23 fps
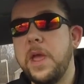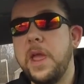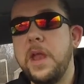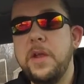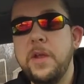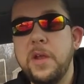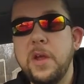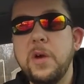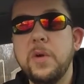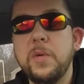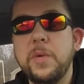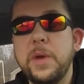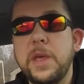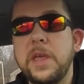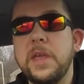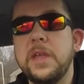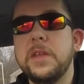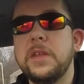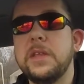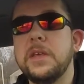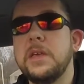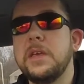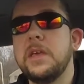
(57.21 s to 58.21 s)
and no
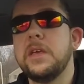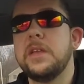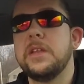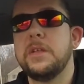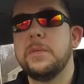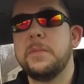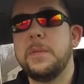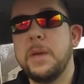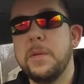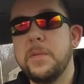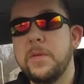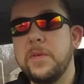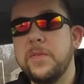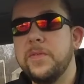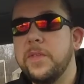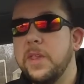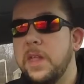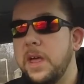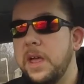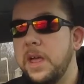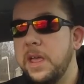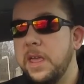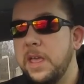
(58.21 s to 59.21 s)
wind to be able to
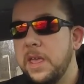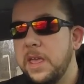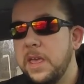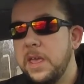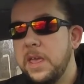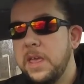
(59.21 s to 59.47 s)
fly.